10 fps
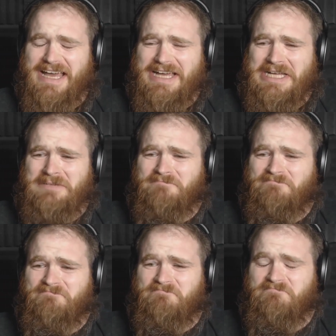
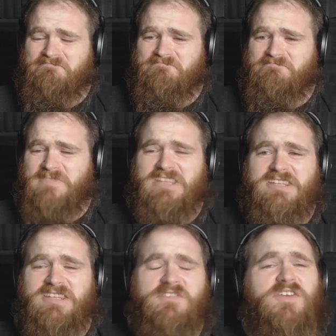um,
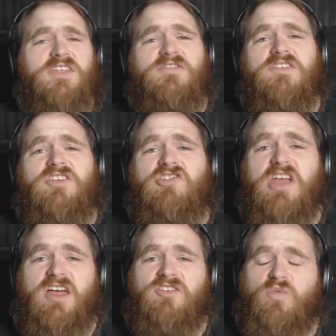this is the 50 50
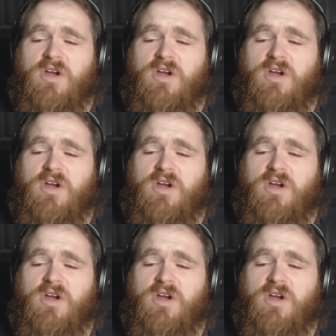challenge